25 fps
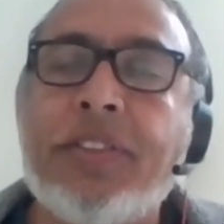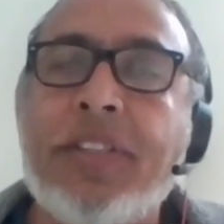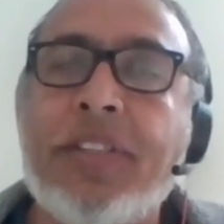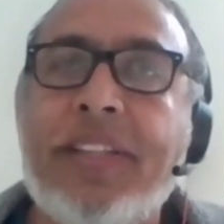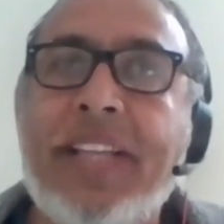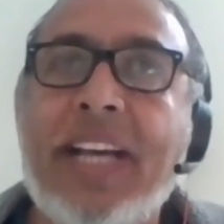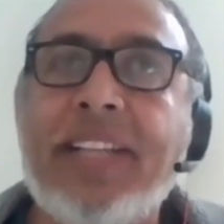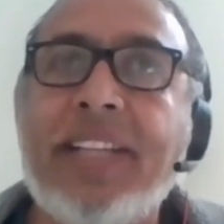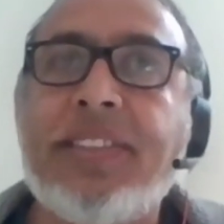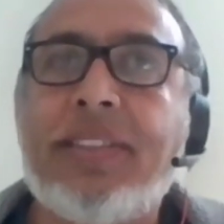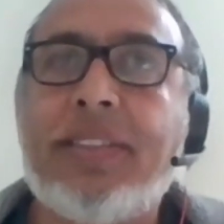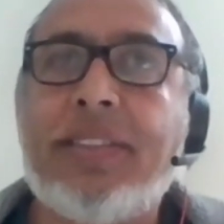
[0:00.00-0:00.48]

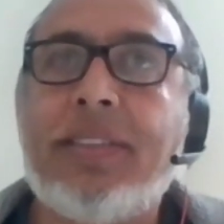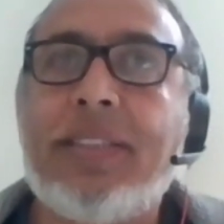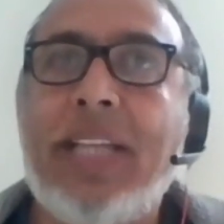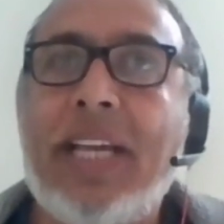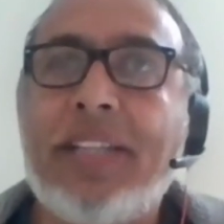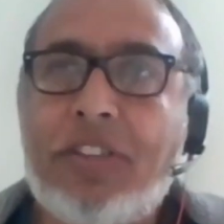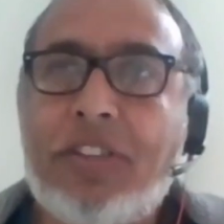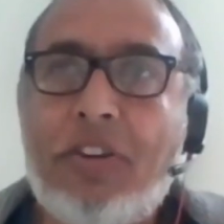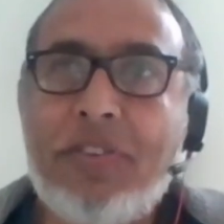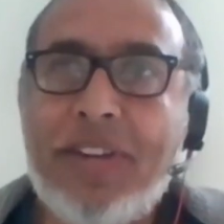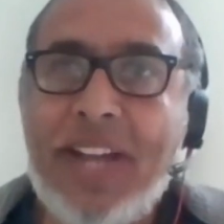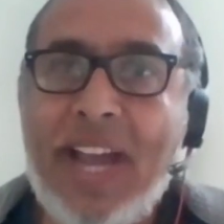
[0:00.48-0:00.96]
So
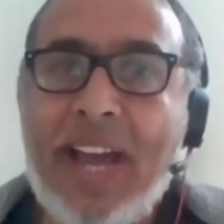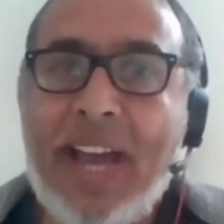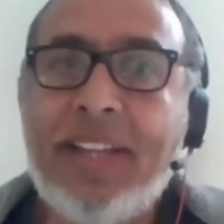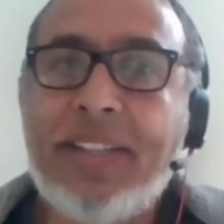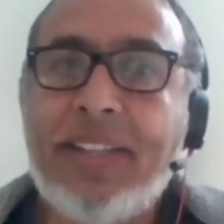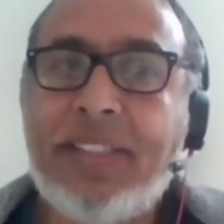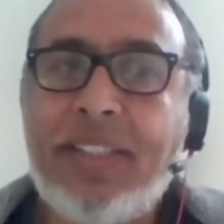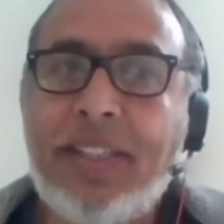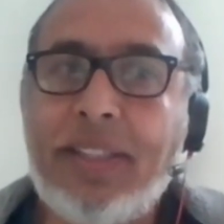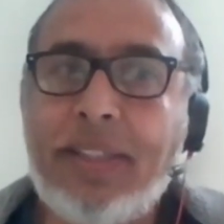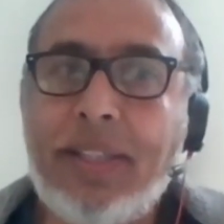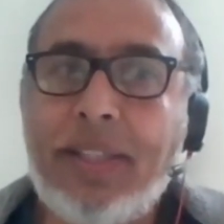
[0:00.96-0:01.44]
that's a
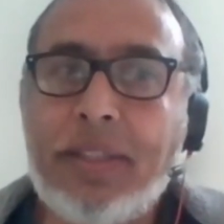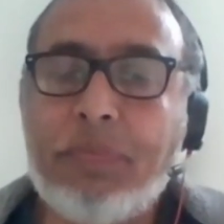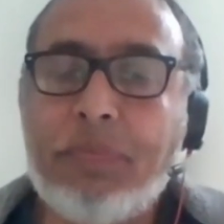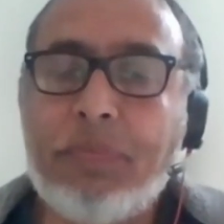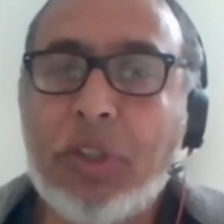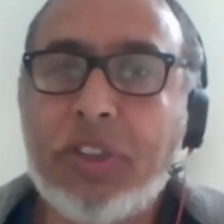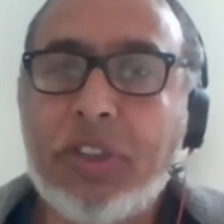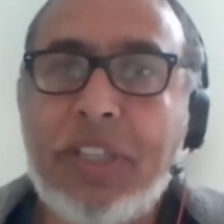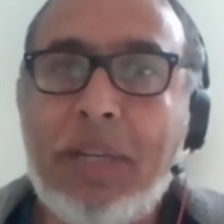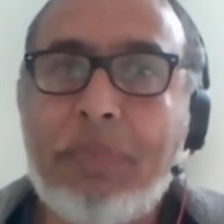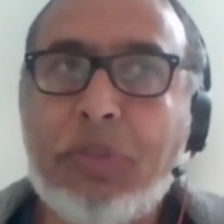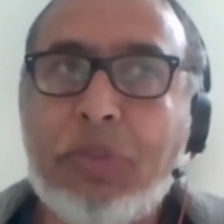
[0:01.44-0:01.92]
reality that
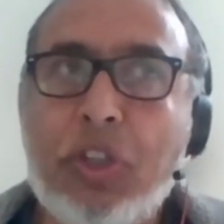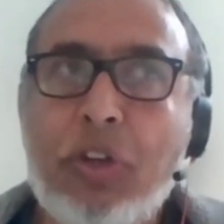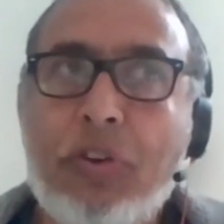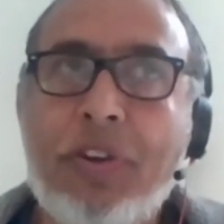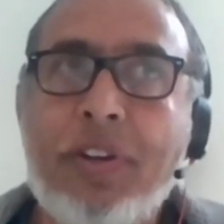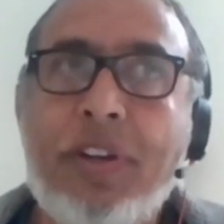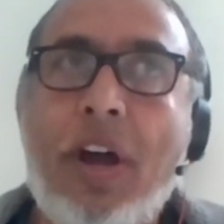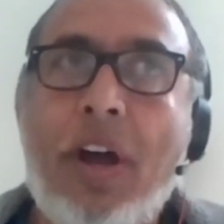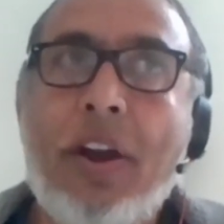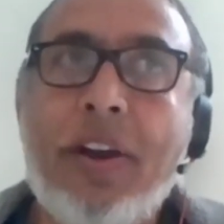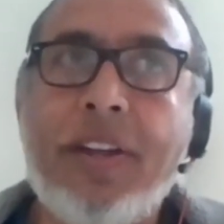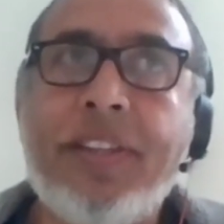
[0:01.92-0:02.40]
Muslim
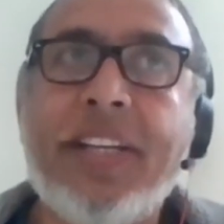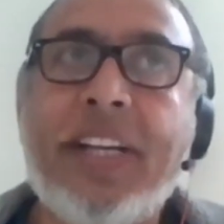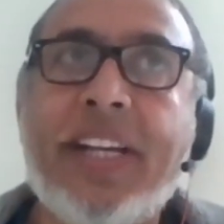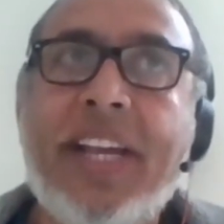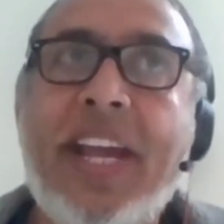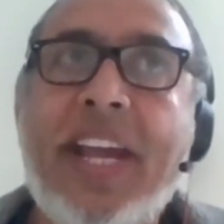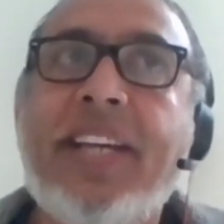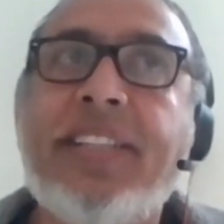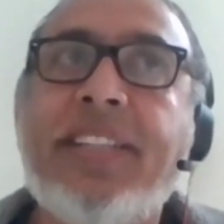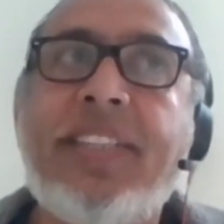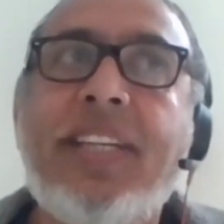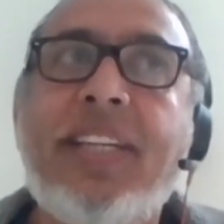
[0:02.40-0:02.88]
children are in
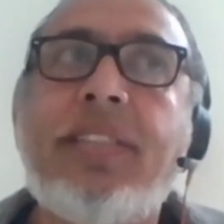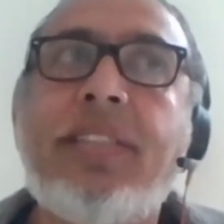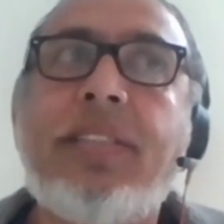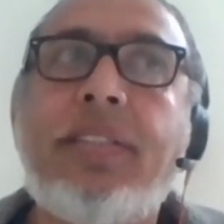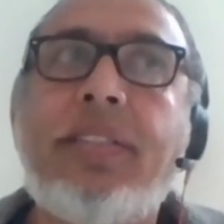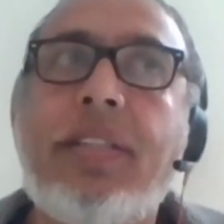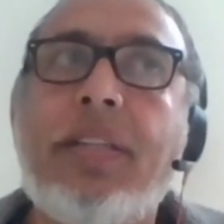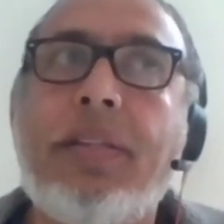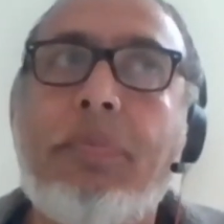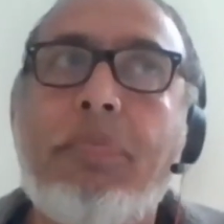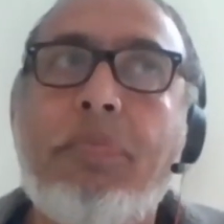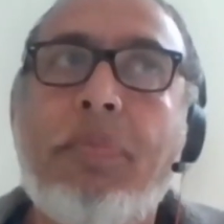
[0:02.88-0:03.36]
the care
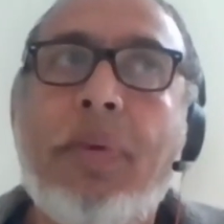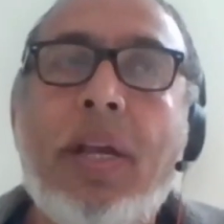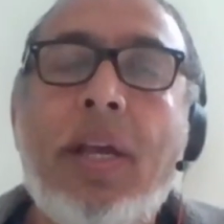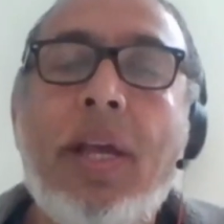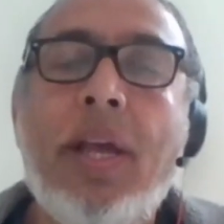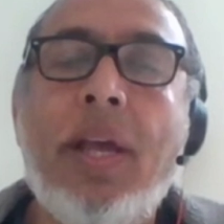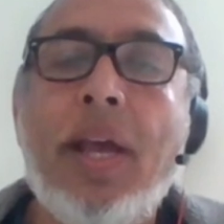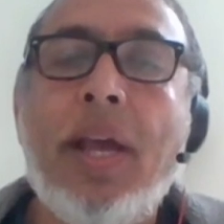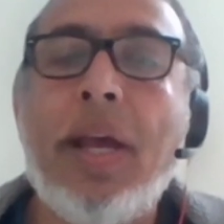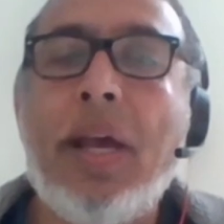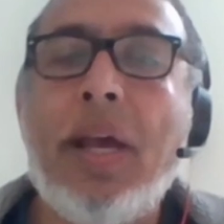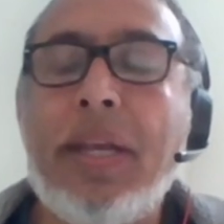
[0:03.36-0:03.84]
system.
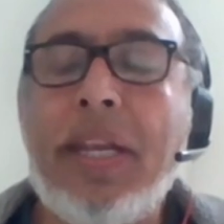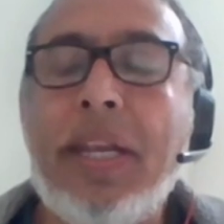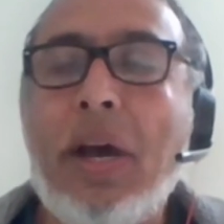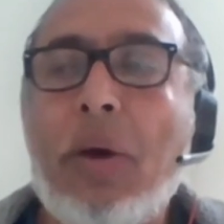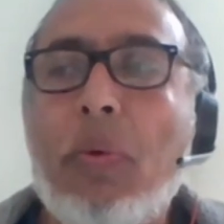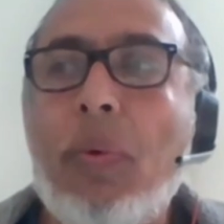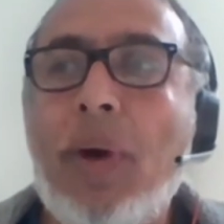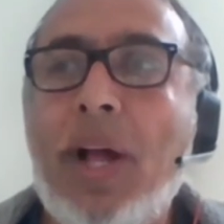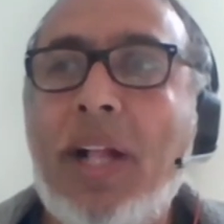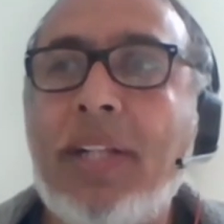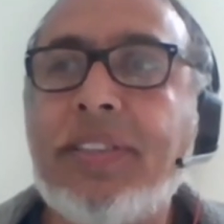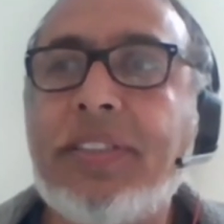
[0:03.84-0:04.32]

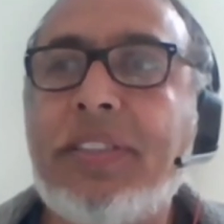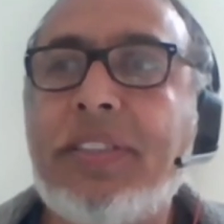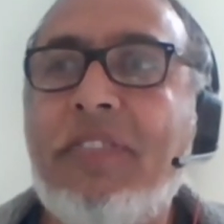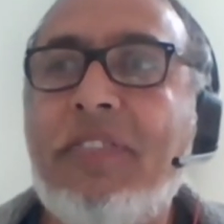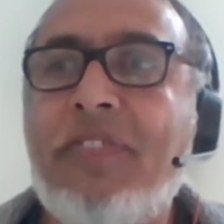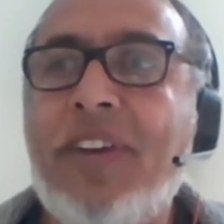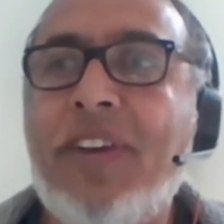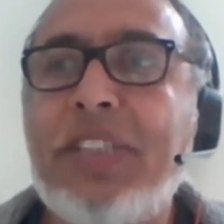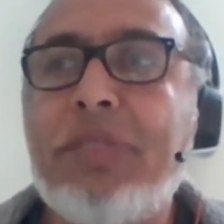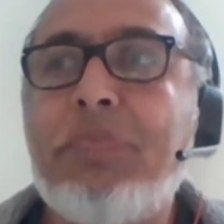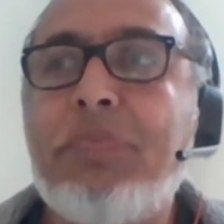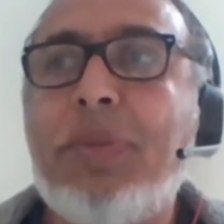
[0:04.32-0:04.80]
Now, whilst
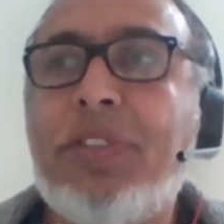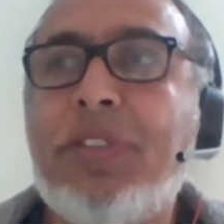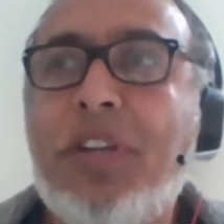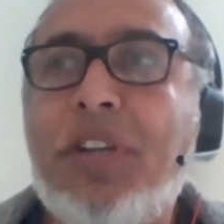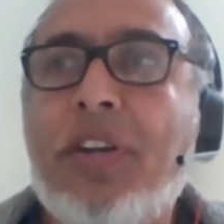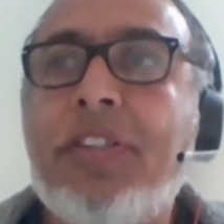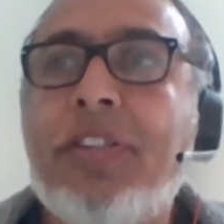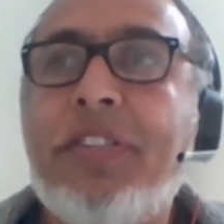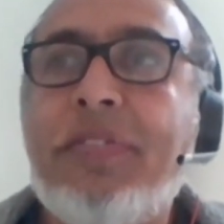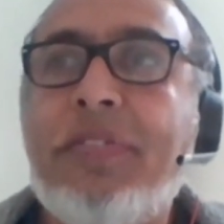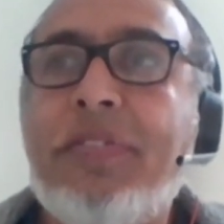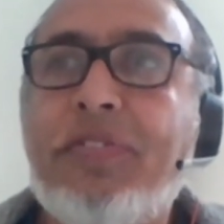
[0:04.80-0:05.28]
the vast
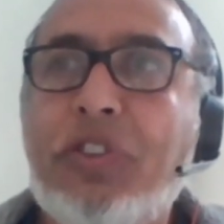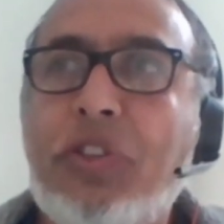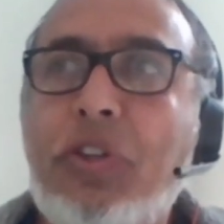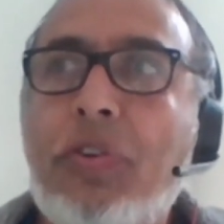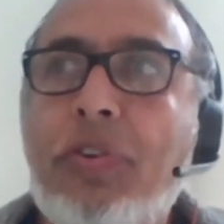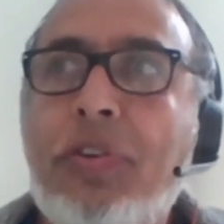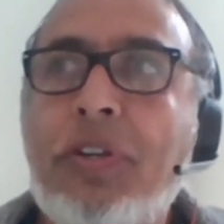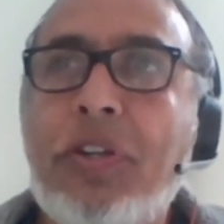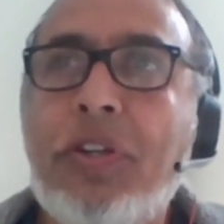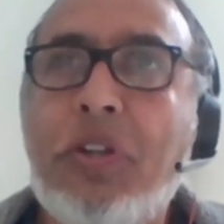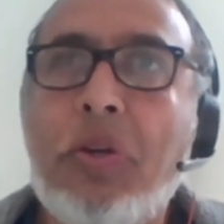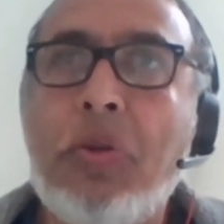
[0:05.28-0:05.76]
majority of
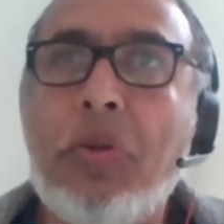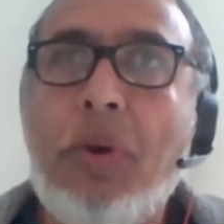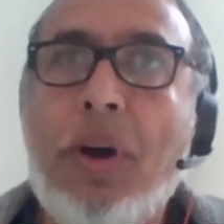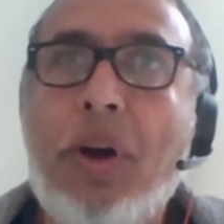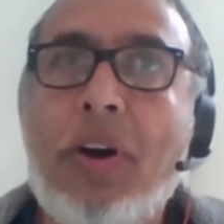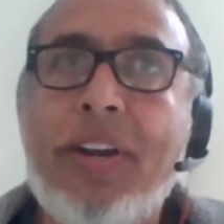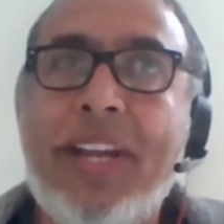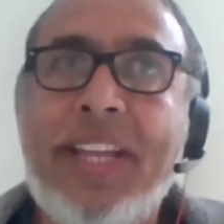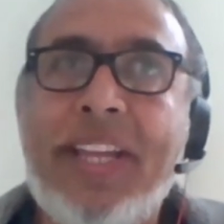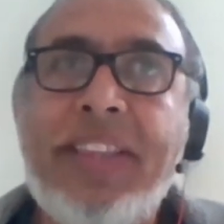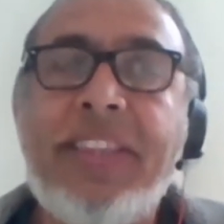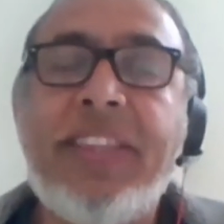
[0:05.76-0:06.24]
children
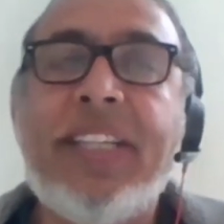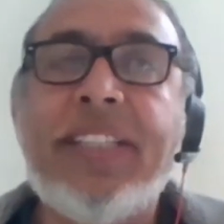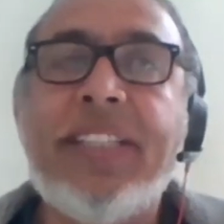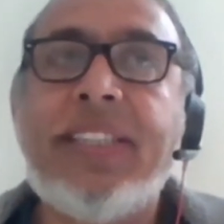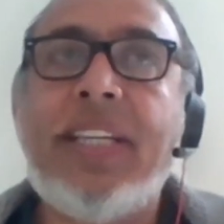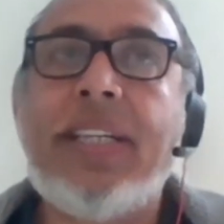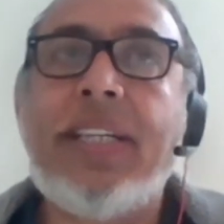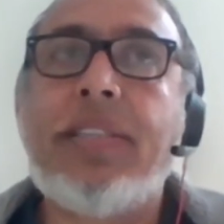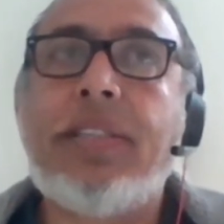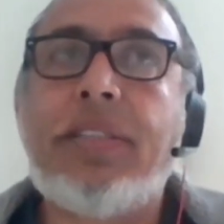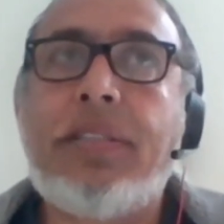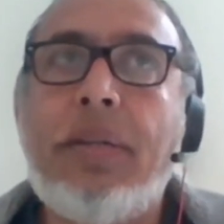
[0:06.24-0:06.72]
who are in
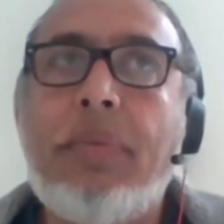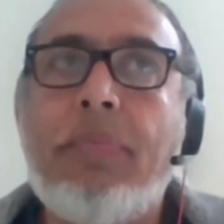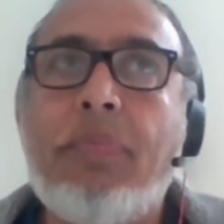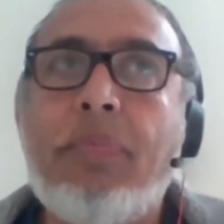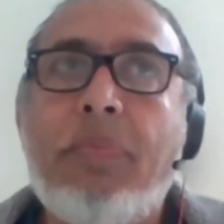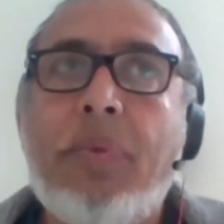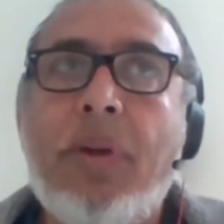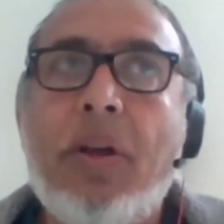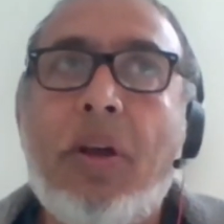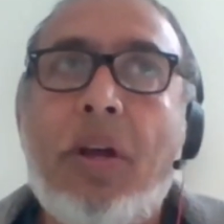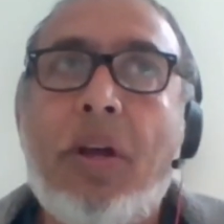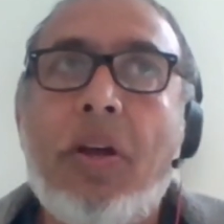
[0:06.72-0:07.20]
the
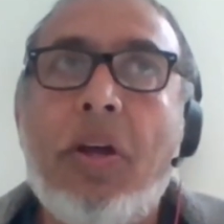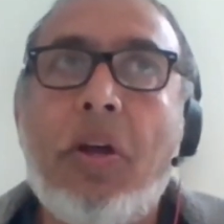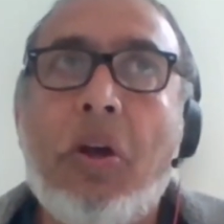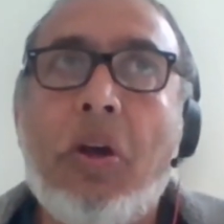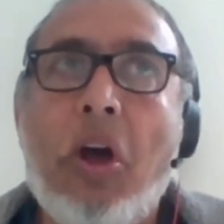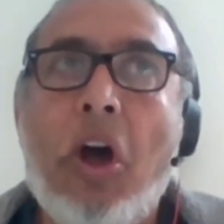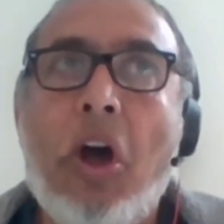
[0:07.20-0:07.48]
system